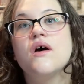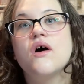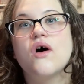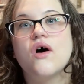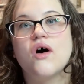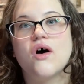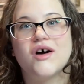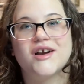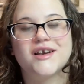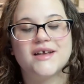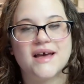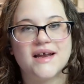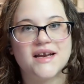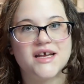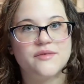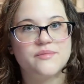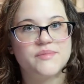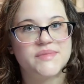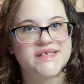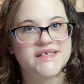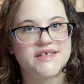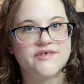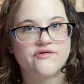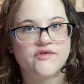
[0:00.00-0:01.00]
on getting
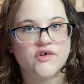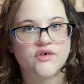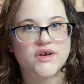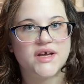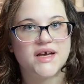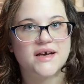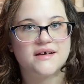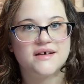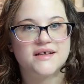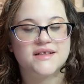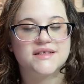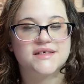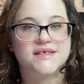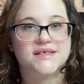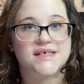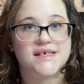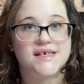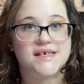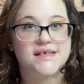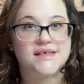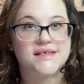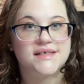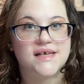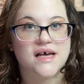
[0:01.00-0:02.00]
misophonia in the
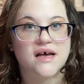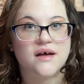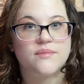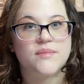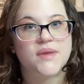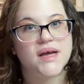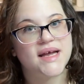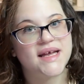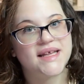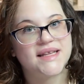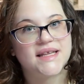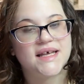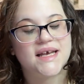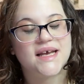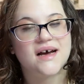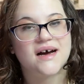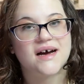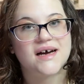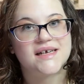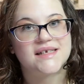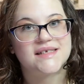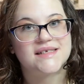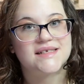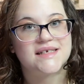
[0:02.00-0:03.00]
DSM and the
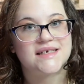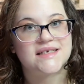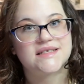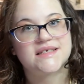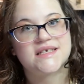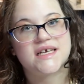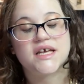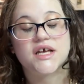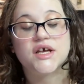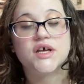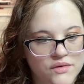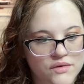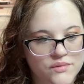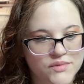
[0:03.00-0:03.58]
ICD,